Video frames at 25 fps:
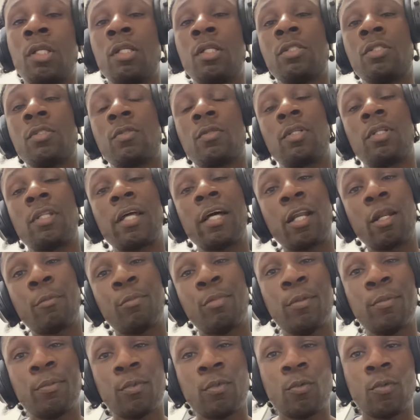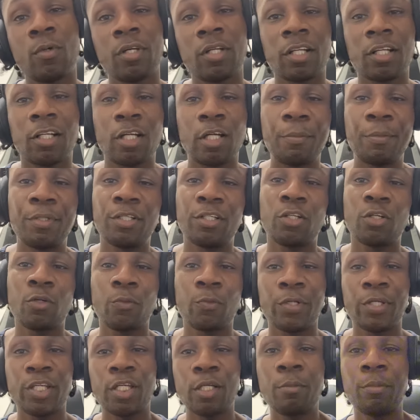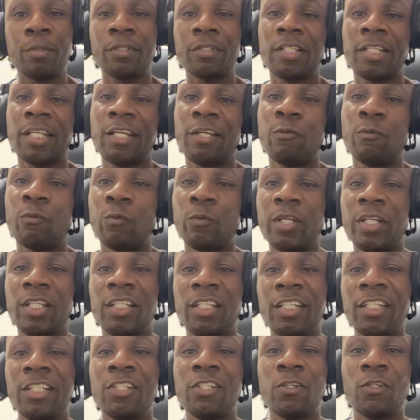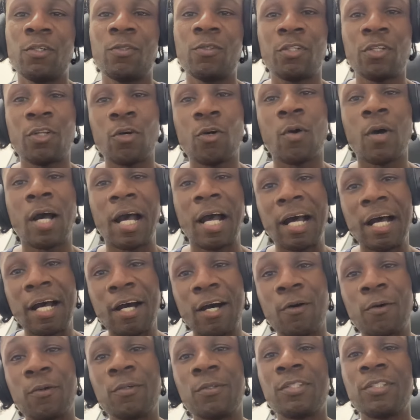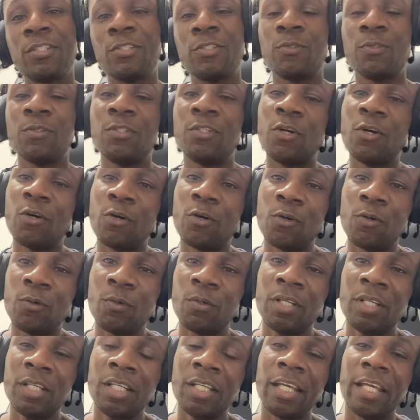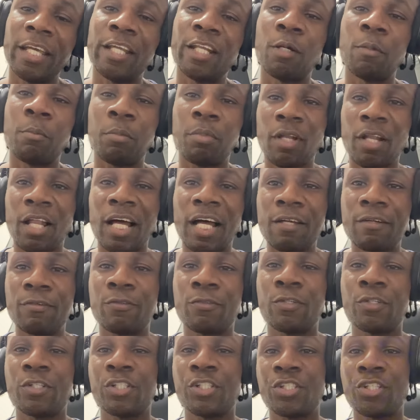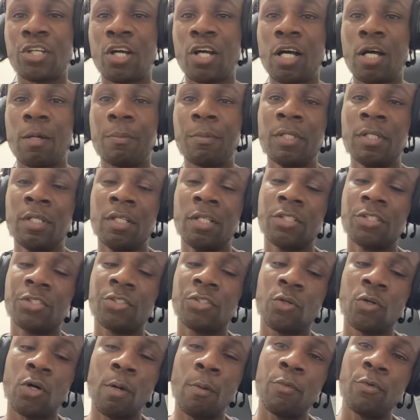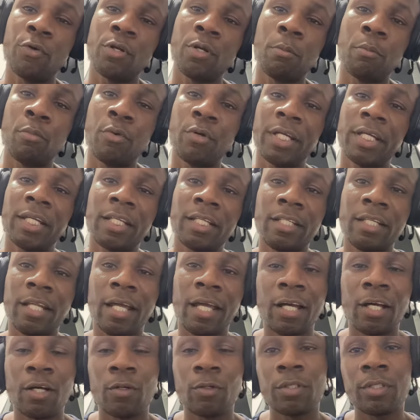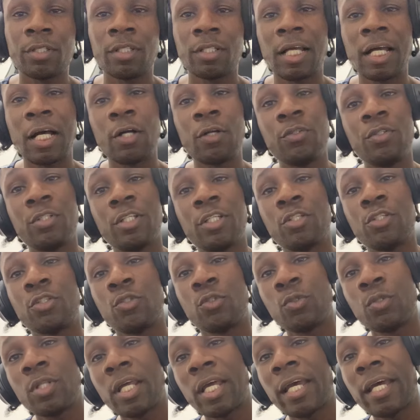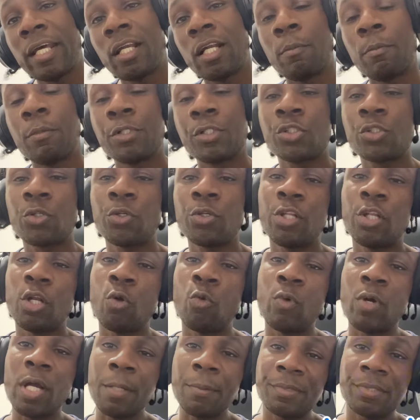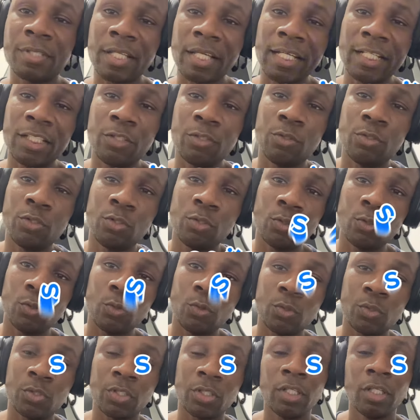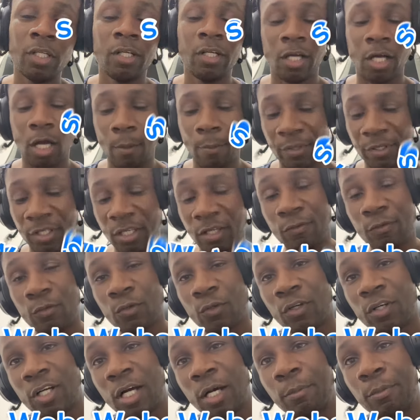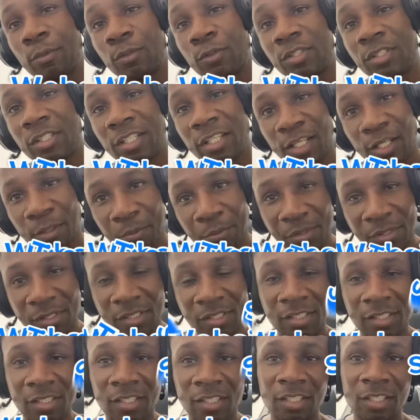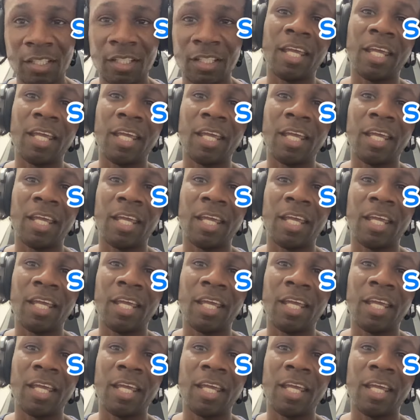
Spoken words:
So a lot of people want to come to Korea, but they really don't know how to go and apply for a job. So I'm going to break it down how you can do that. I'm going to show you the website you use. I'm gonna give you a couple tips.